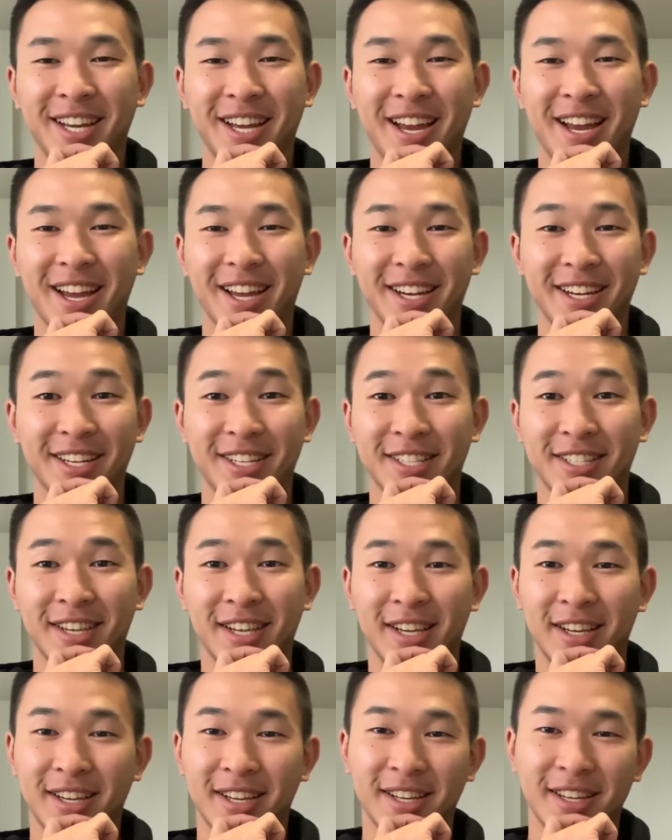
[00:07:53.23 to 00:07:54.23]
And it's just
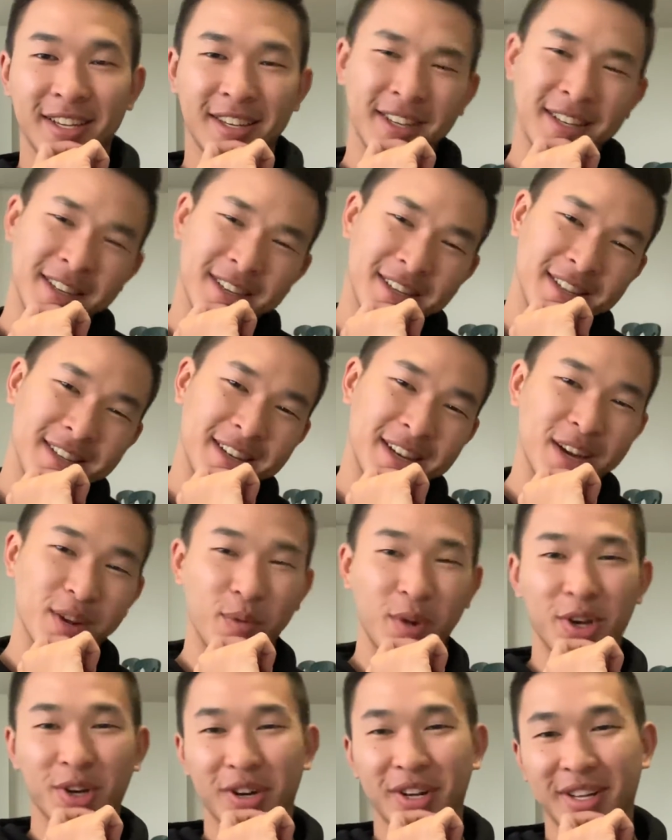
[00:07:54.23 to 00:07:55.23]
like, kind of
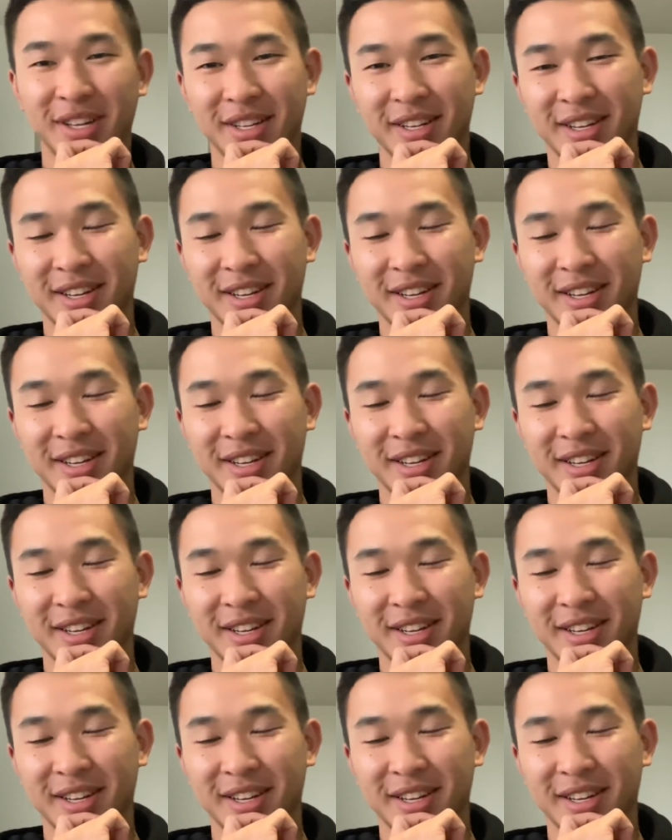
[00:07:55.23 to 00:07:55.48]
weird.